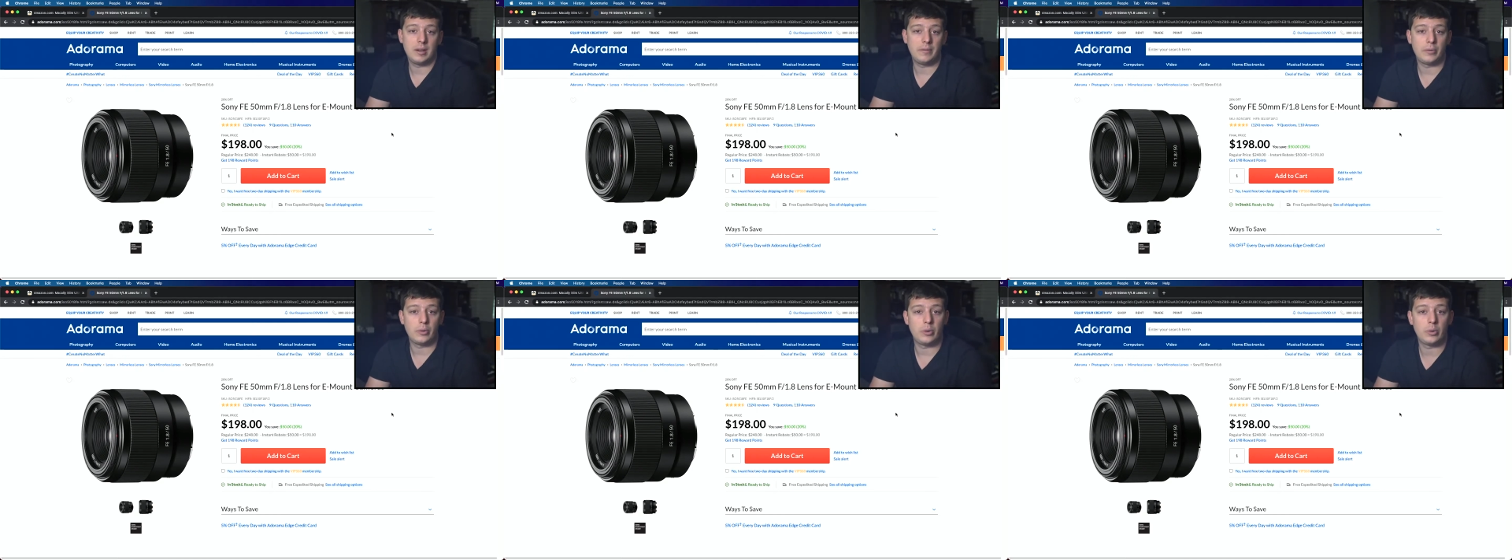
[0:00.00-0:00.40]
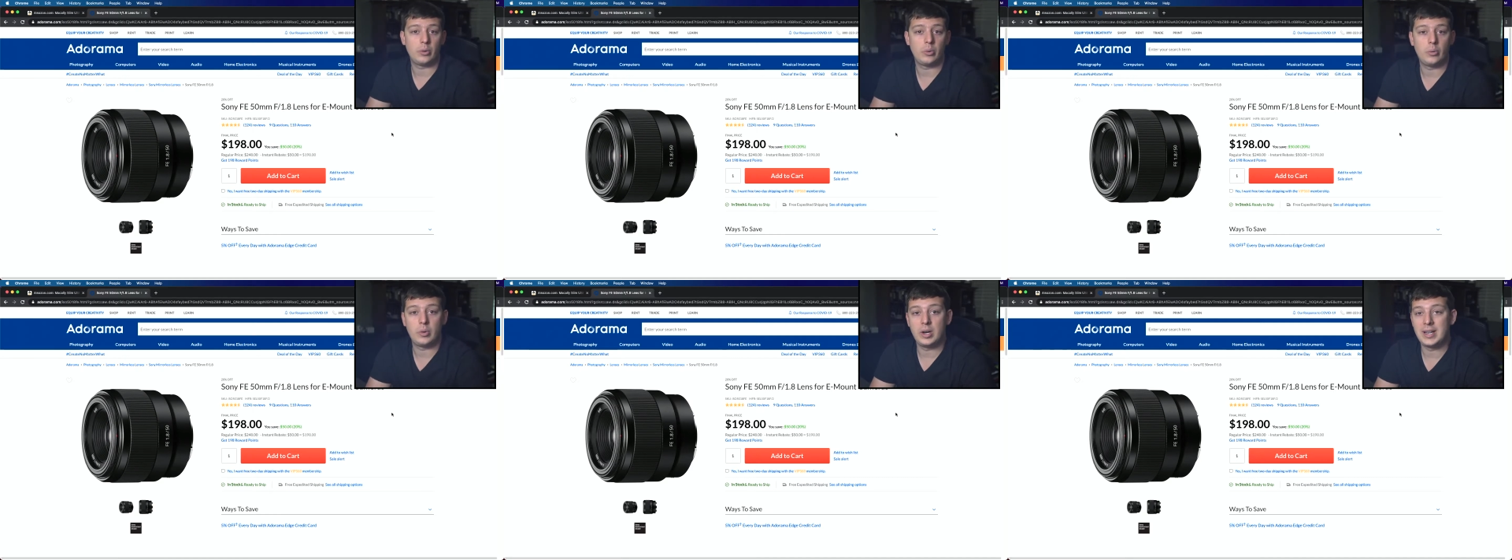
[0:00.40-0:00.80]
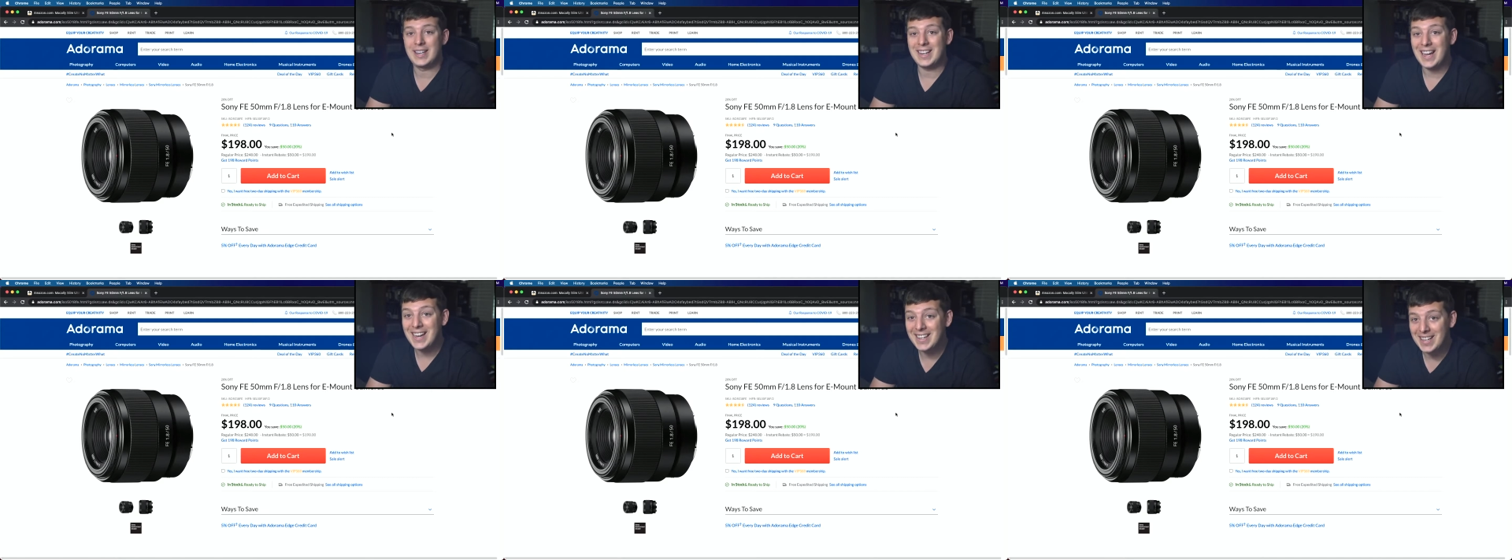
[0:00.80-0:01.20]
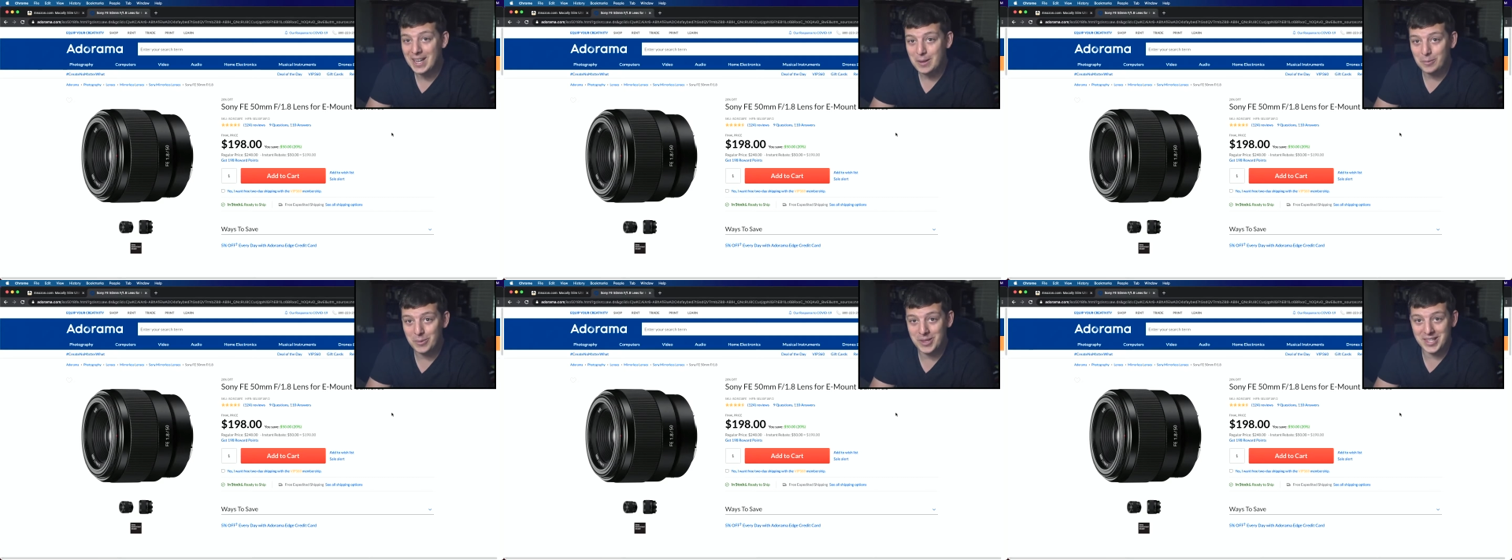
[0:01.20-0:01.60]
for
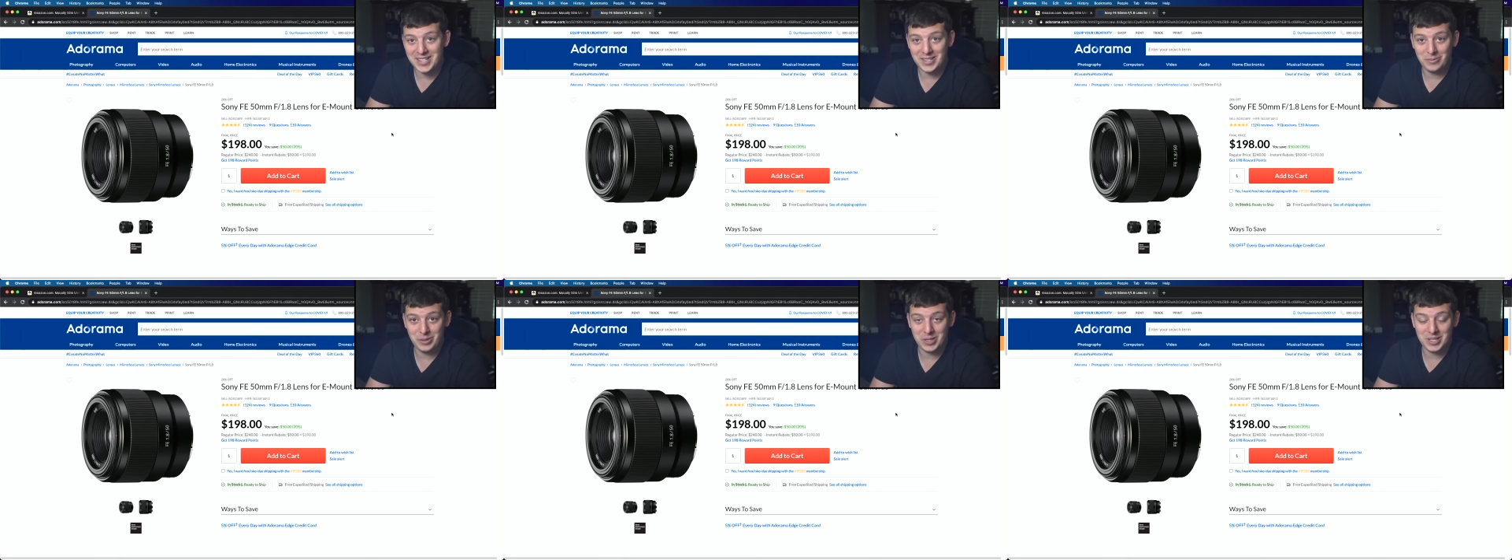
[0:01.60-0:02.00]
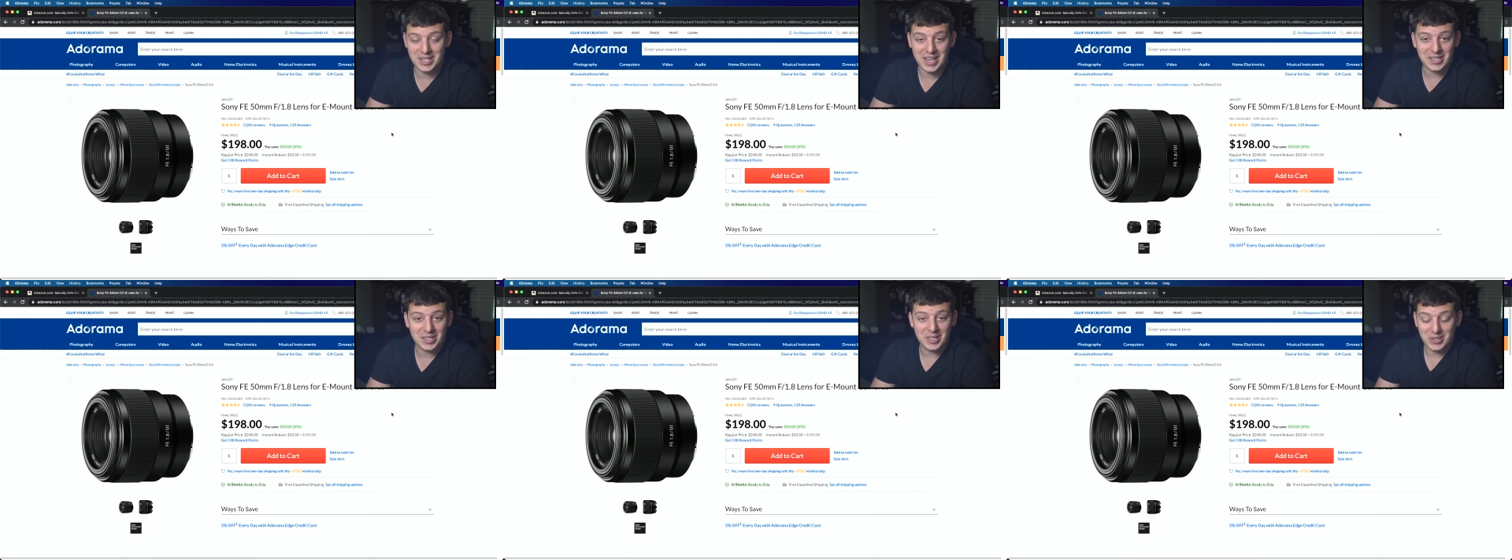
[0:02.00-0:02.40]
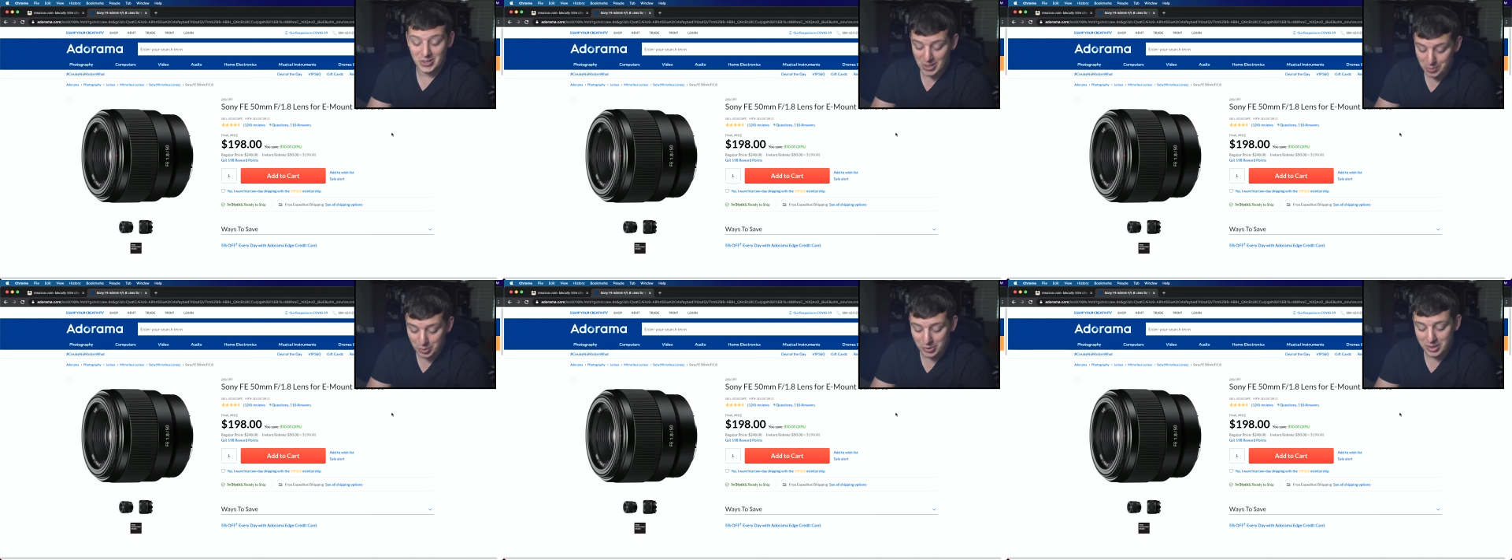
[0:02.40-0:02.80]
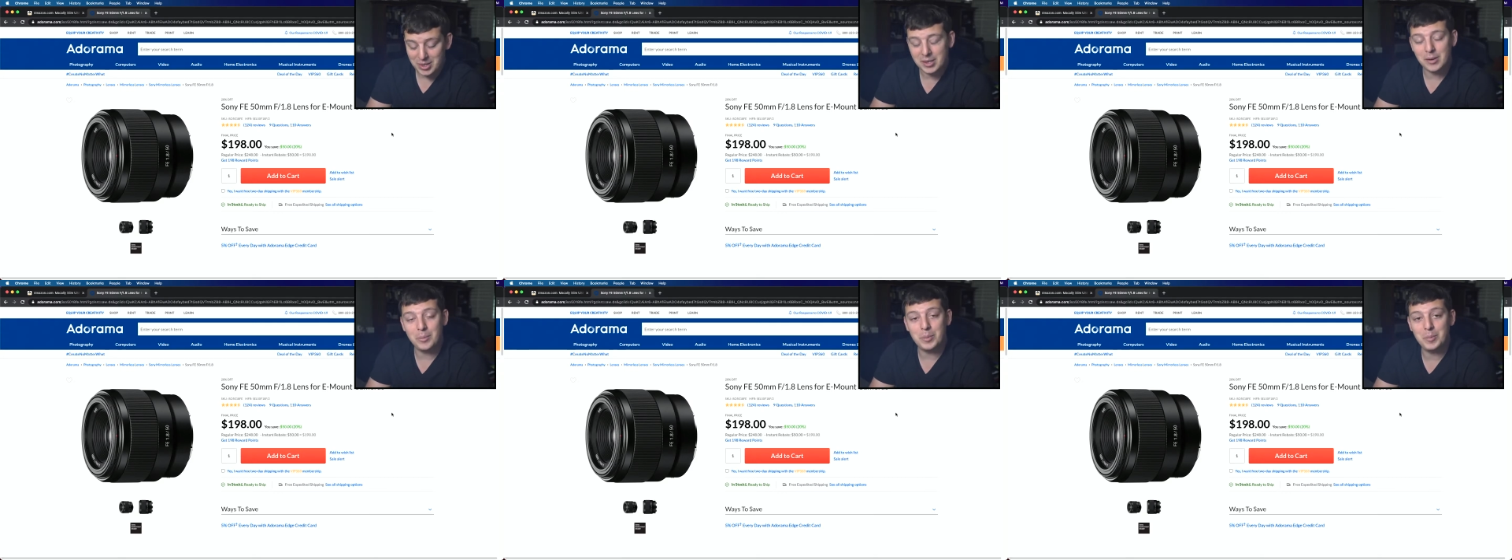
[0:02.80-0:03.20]
$198, which is actually cheaper than
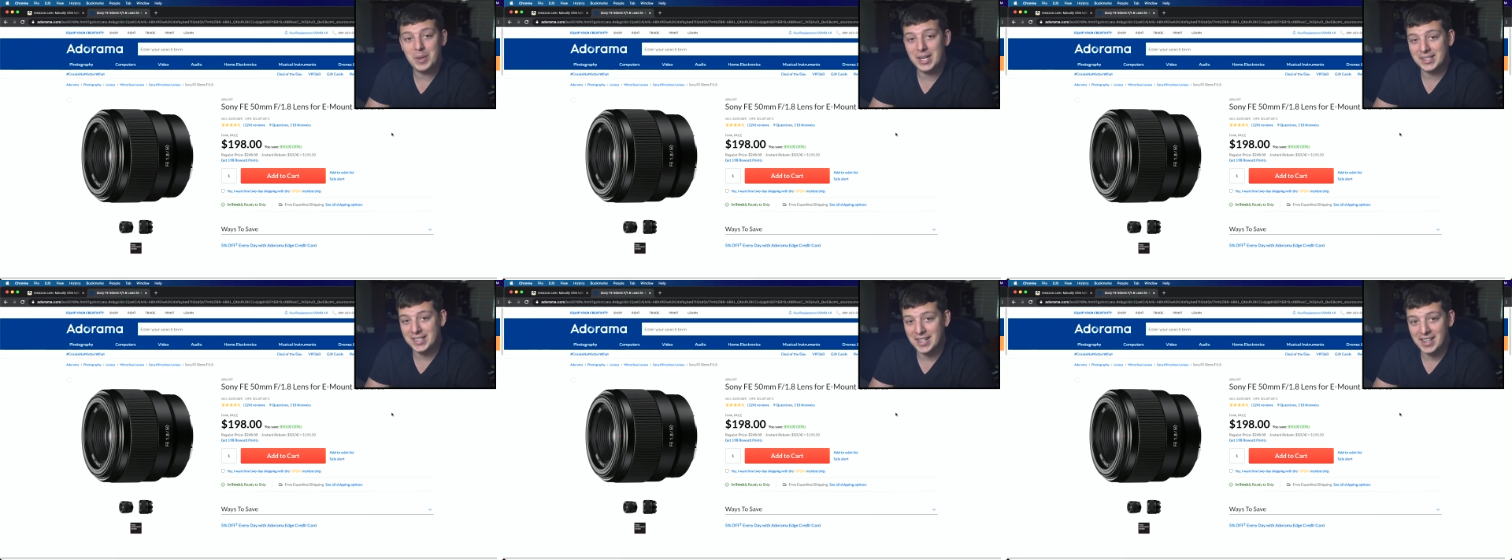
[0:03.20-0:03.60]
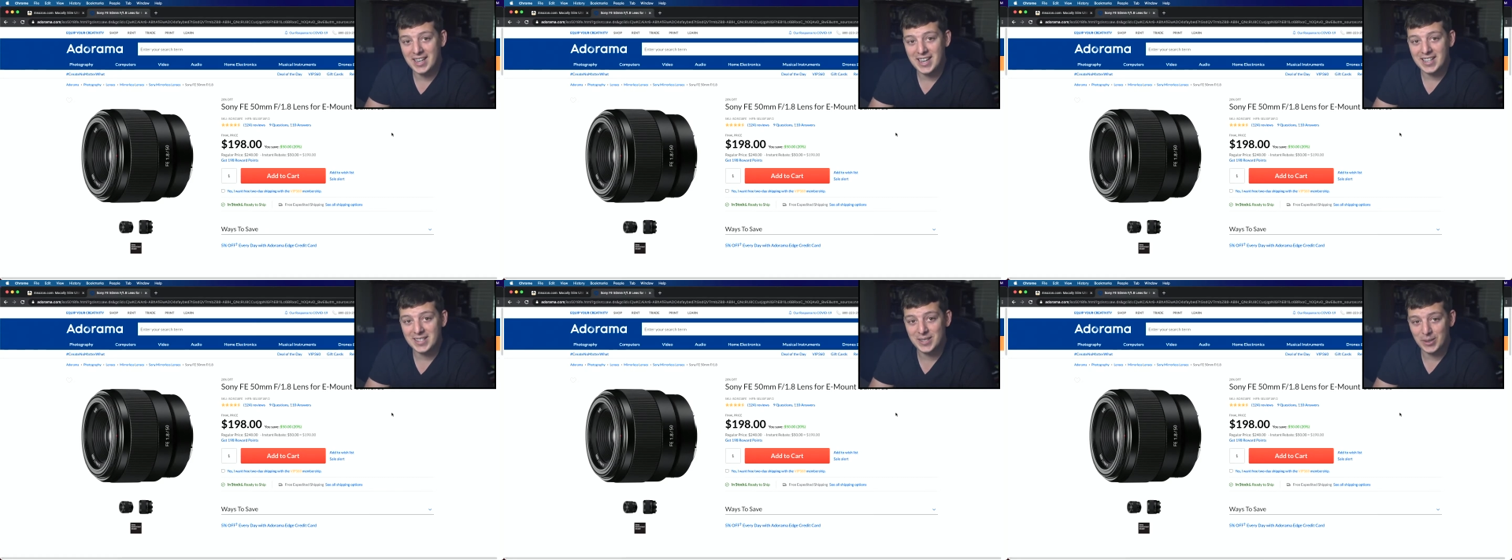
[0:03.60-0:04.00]
the open box I got.